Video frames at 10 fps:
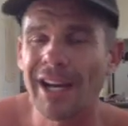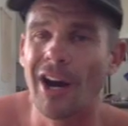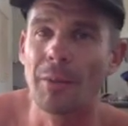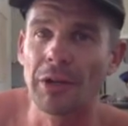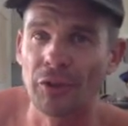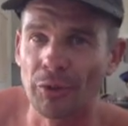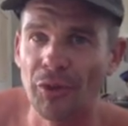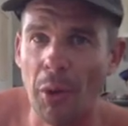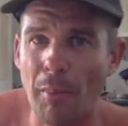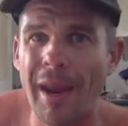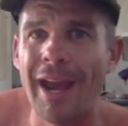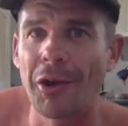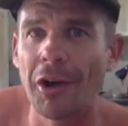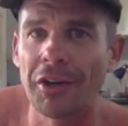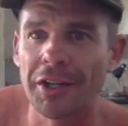helmet is also a bad
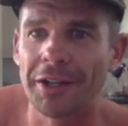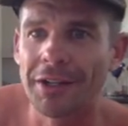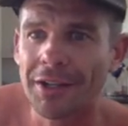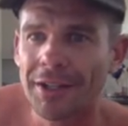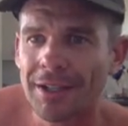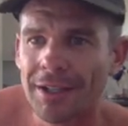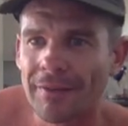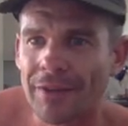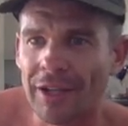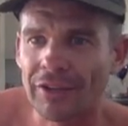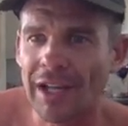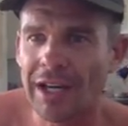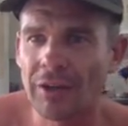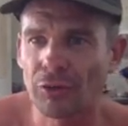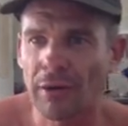idea. It's
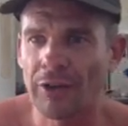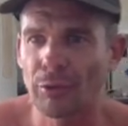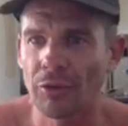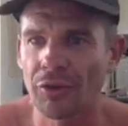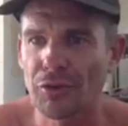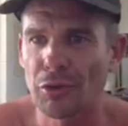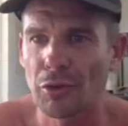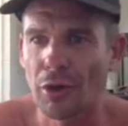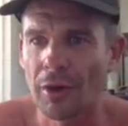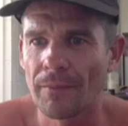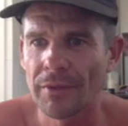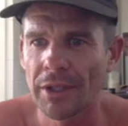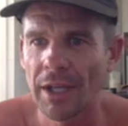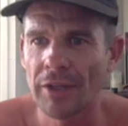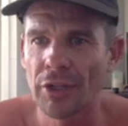lucky this race wasn't too hot.
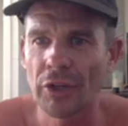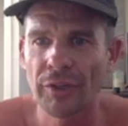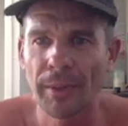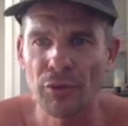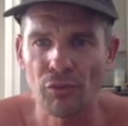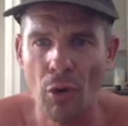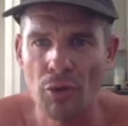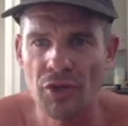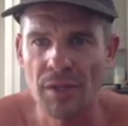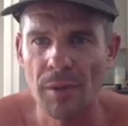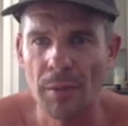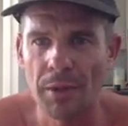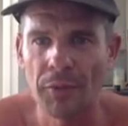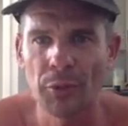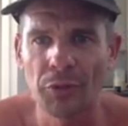You don't see much road shimmer, but
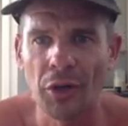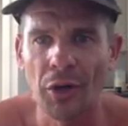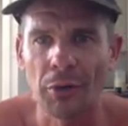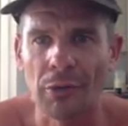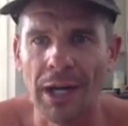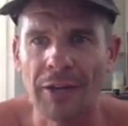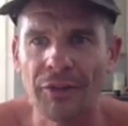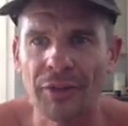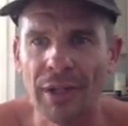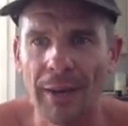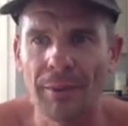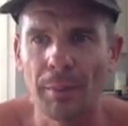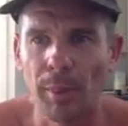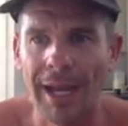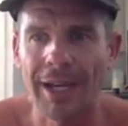if it was a hot race, having a
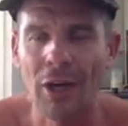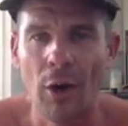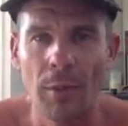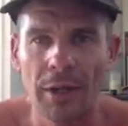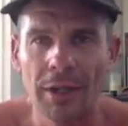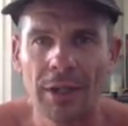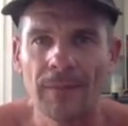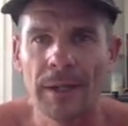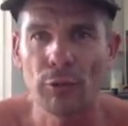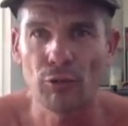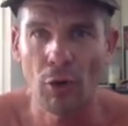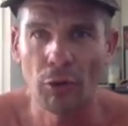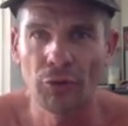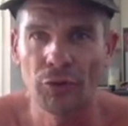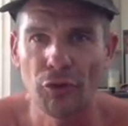black helmet, it
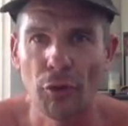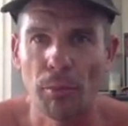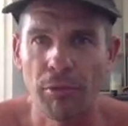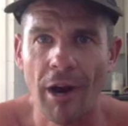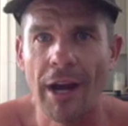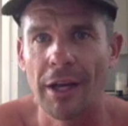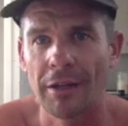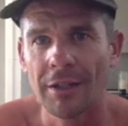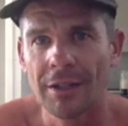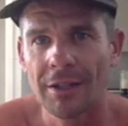roasts your brain